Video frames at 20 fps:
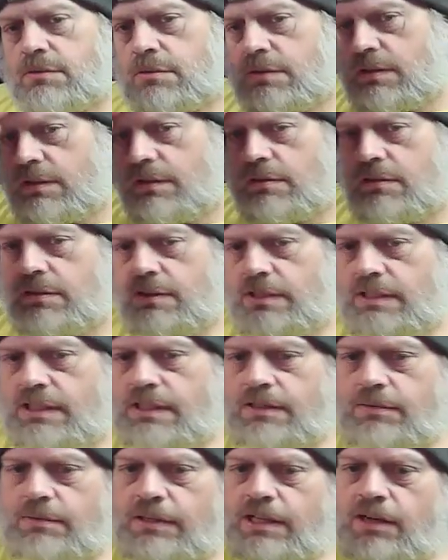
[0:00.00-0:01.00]
uh,
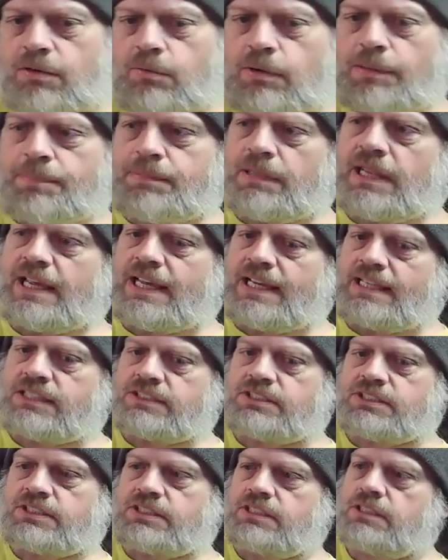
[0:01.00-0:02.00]
yeah, we got
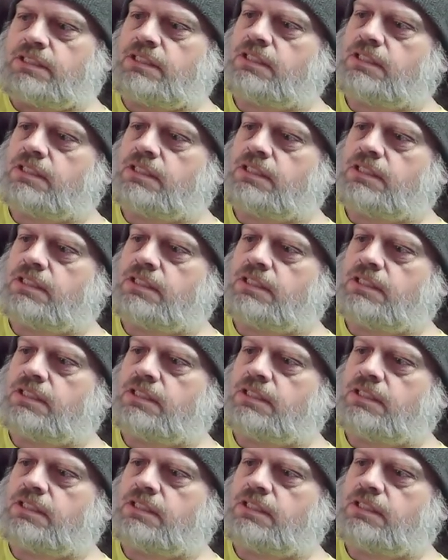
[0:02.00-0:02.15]
Whiplash.